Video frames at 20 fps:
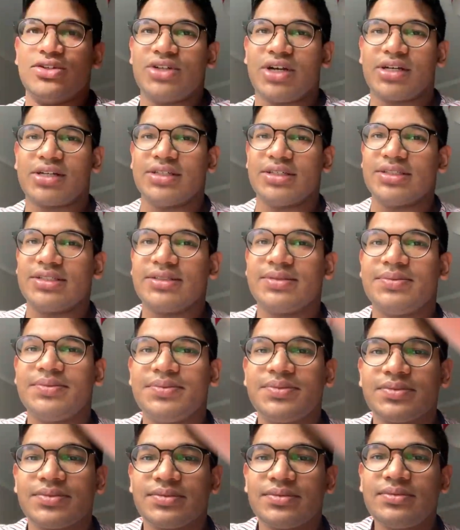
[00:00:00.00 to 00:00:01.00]
chuckers.
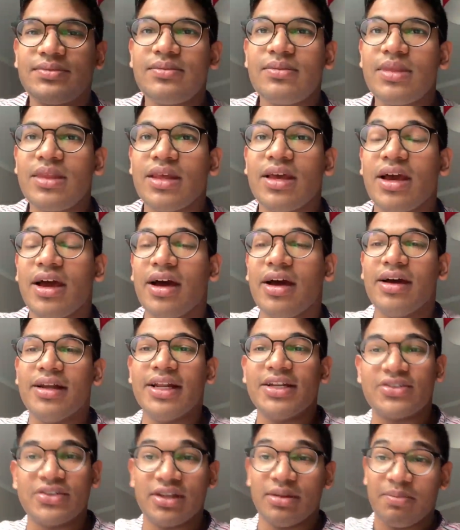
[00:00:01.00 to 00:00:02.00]

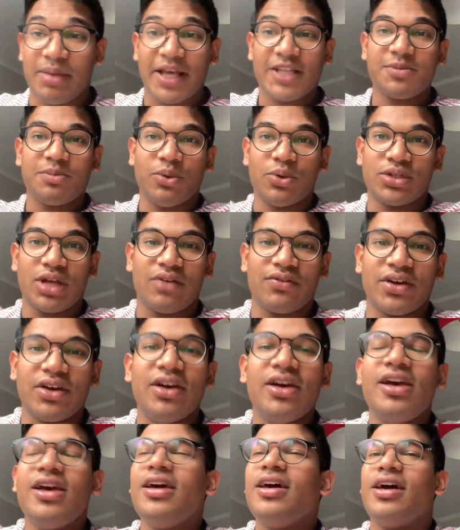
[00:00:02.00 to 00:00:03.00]
Literally the best sport ever.
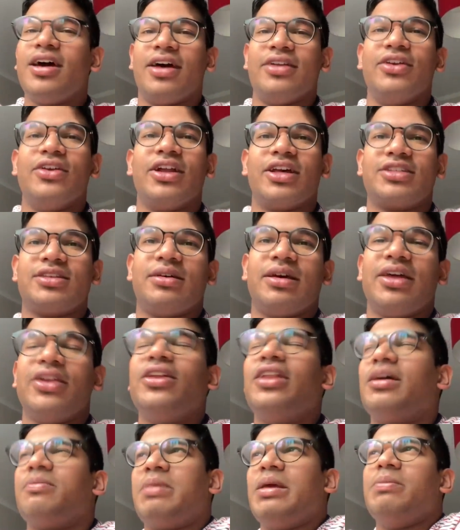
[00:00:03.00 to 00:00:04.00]
I know
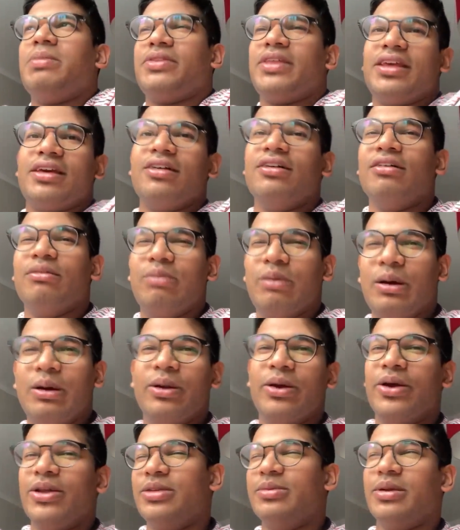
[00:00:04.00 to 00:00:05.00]
like people think, oh,
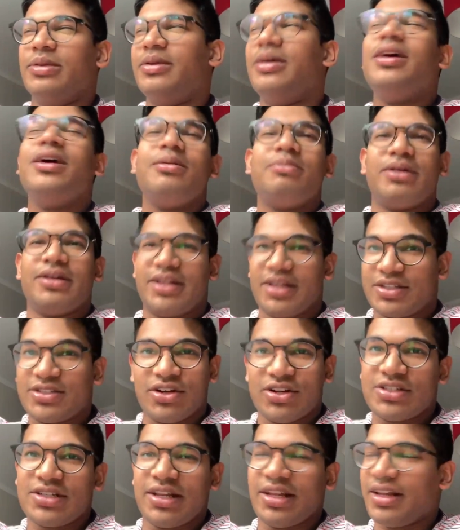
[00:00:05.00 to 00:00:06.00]
polo is a bit, but like
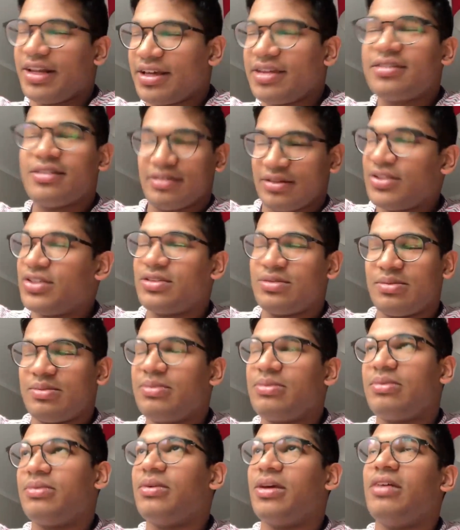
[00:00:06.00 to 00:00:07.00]
seriously, like
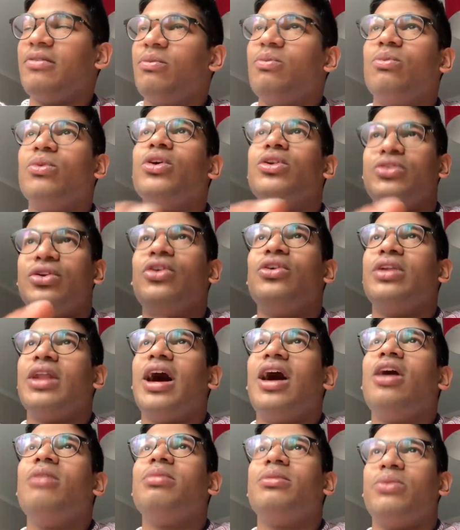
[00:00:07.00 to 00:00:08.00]
not
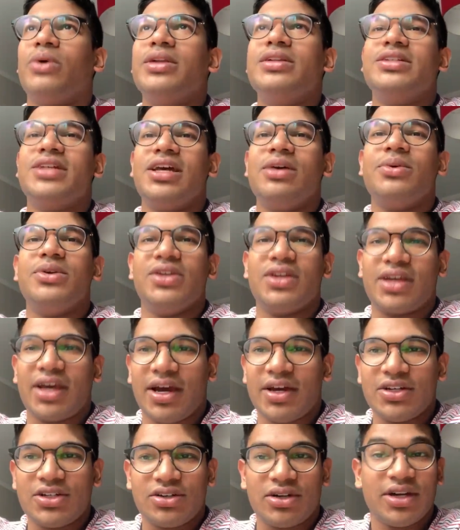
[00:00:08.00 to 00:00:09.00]
now, but one day when you
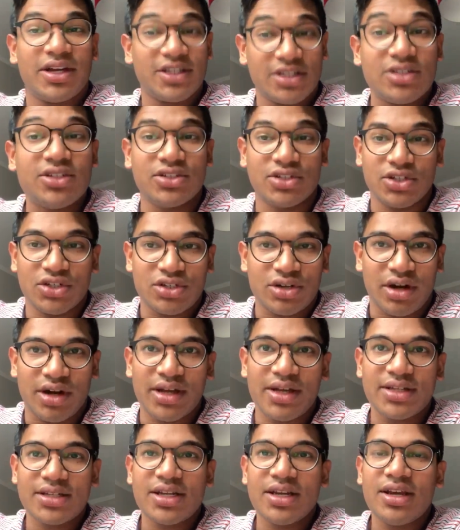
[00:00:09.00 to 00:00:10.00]
can try it, do try
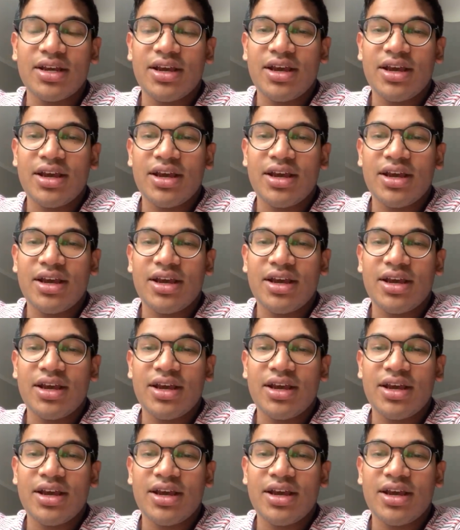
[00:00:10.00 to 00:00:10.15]
it.